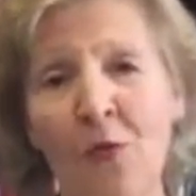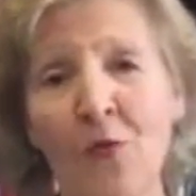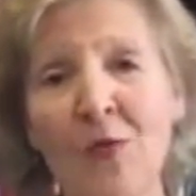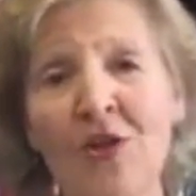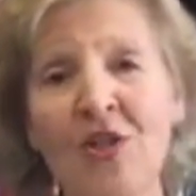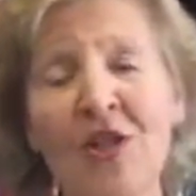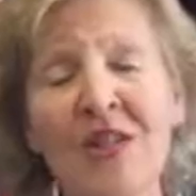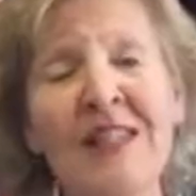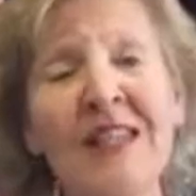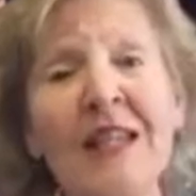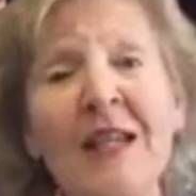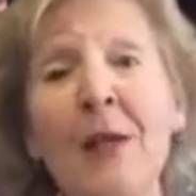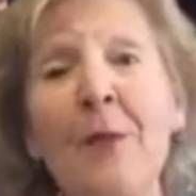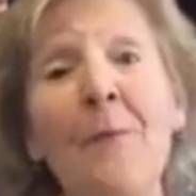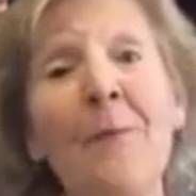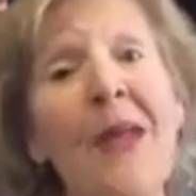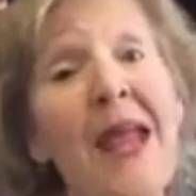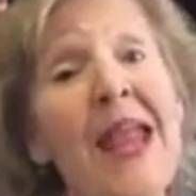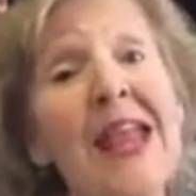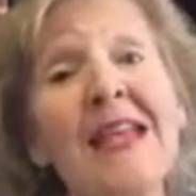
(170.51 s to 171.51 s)
which is an
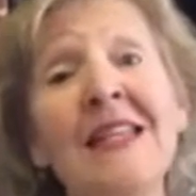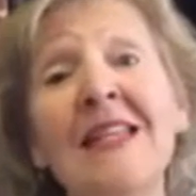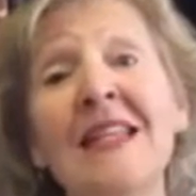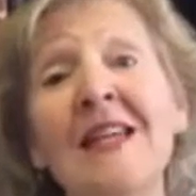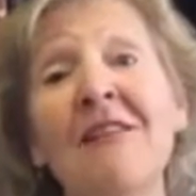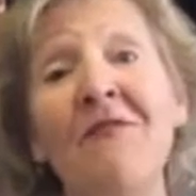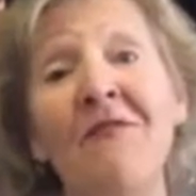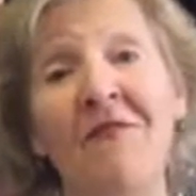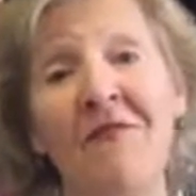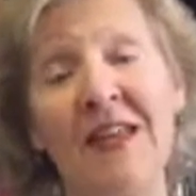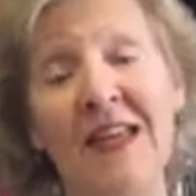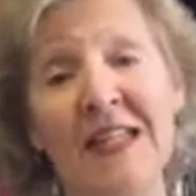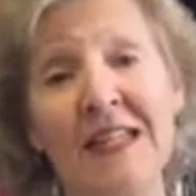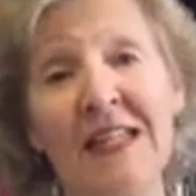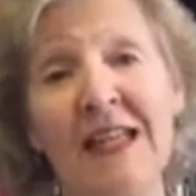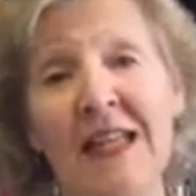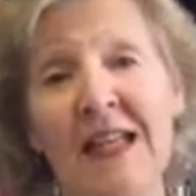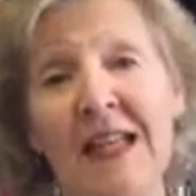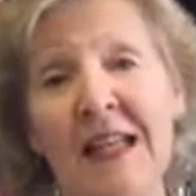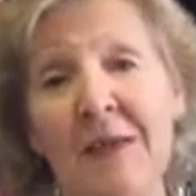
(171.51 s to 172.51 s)
amazing
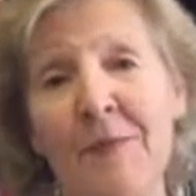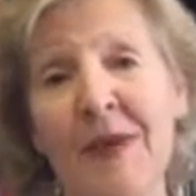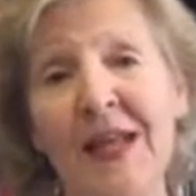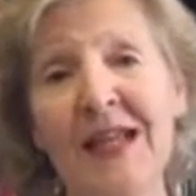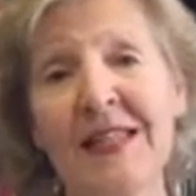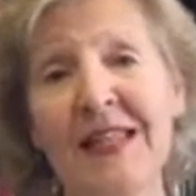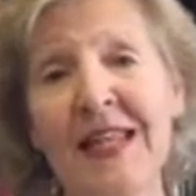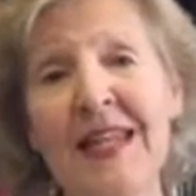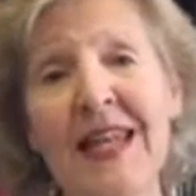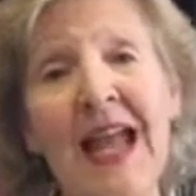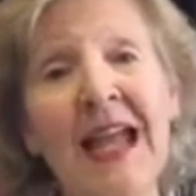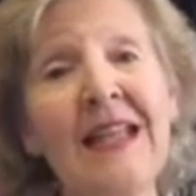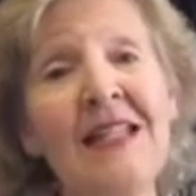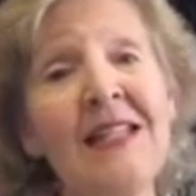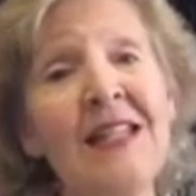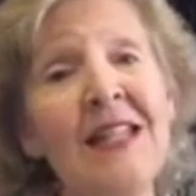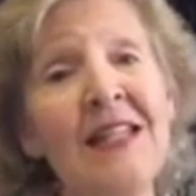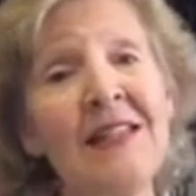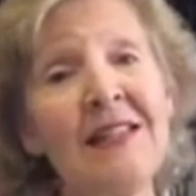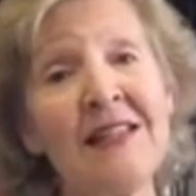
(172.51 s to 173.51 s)
feat because in
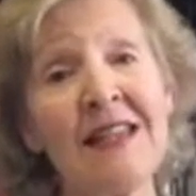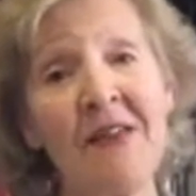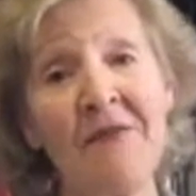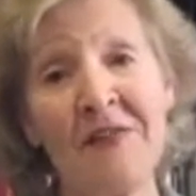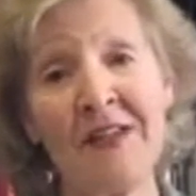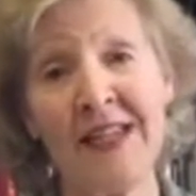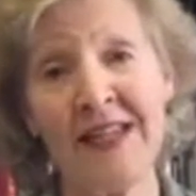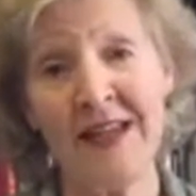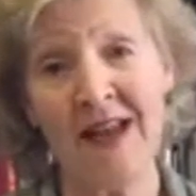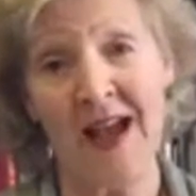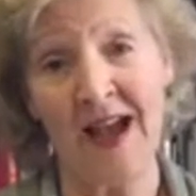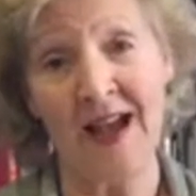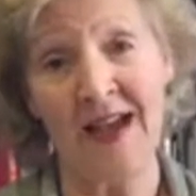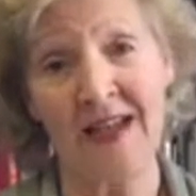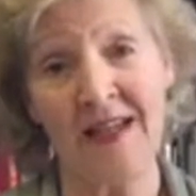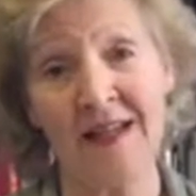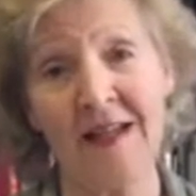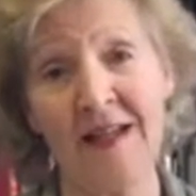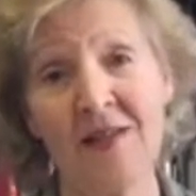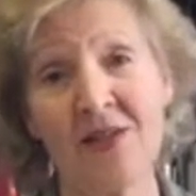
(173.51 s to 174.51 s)

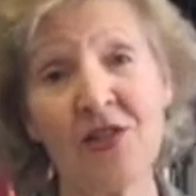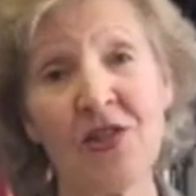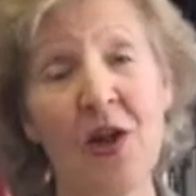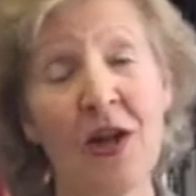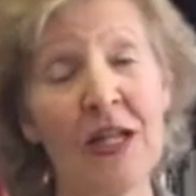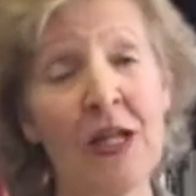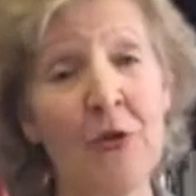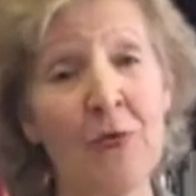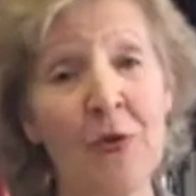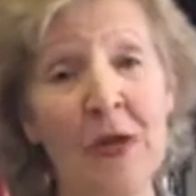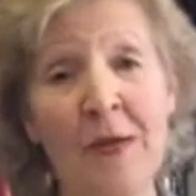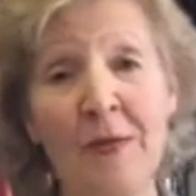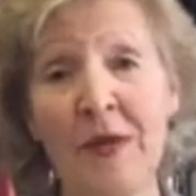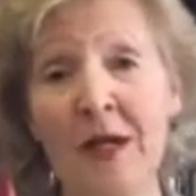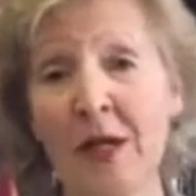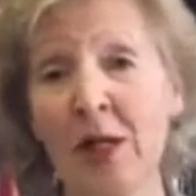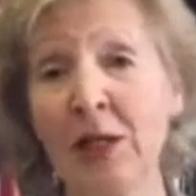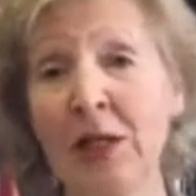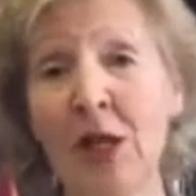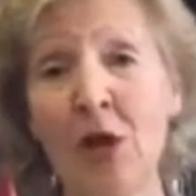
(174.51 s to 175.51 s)
1979, Saudi
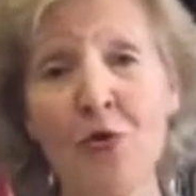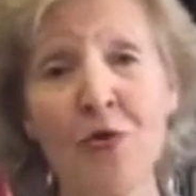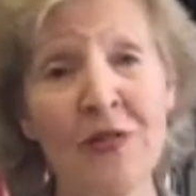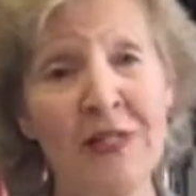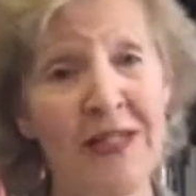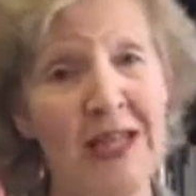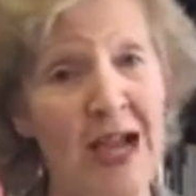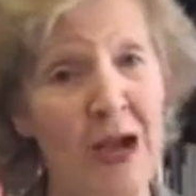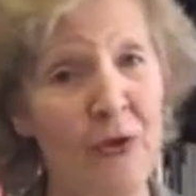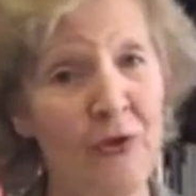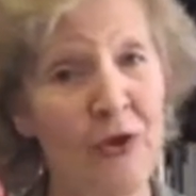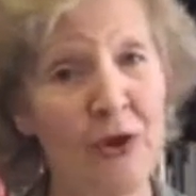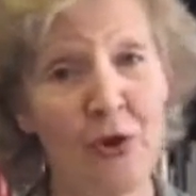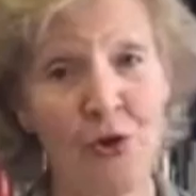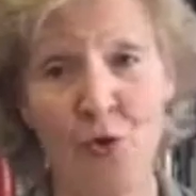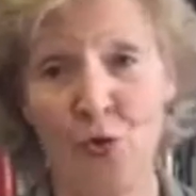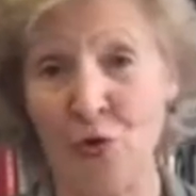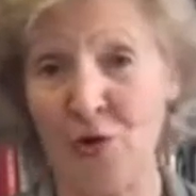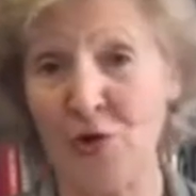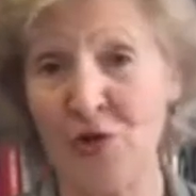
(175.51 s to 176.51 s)
Arabia closed down their
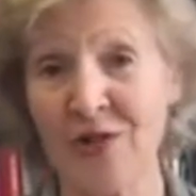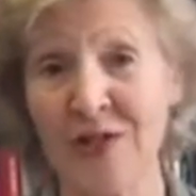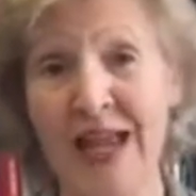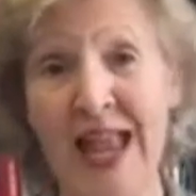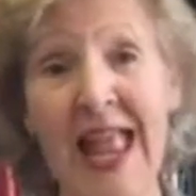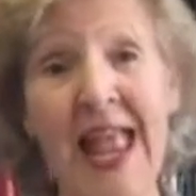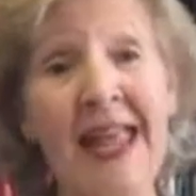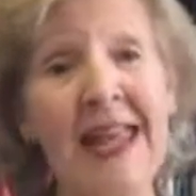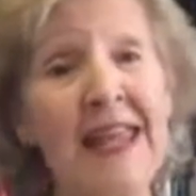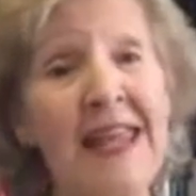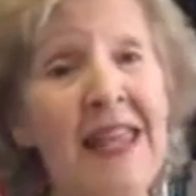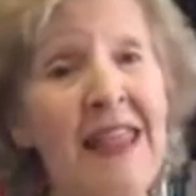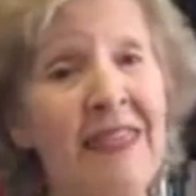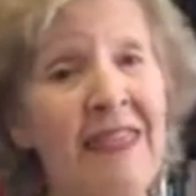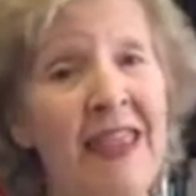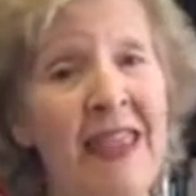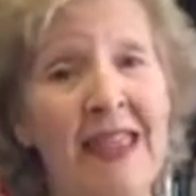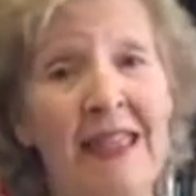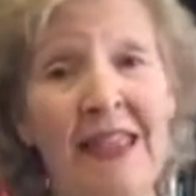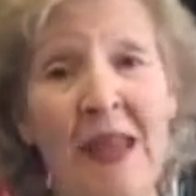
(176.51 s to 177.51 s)
doors to
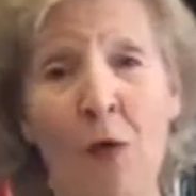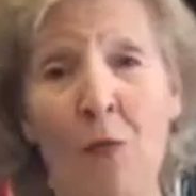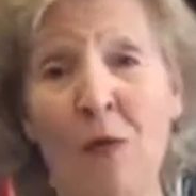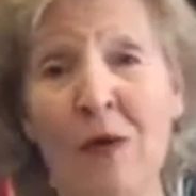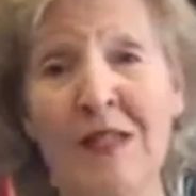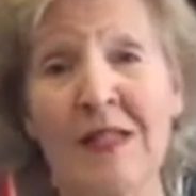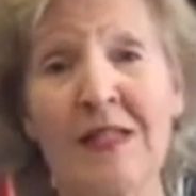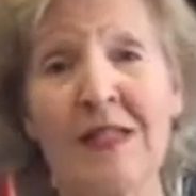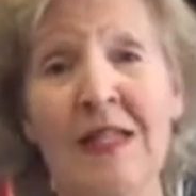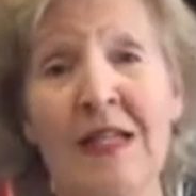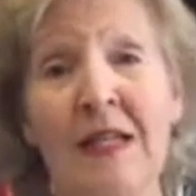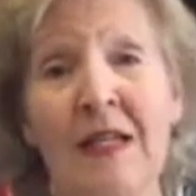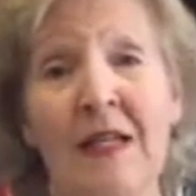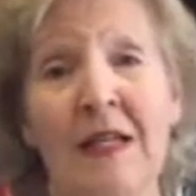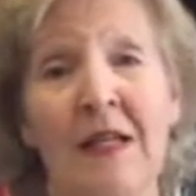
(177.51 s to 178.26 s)
anything that wasn't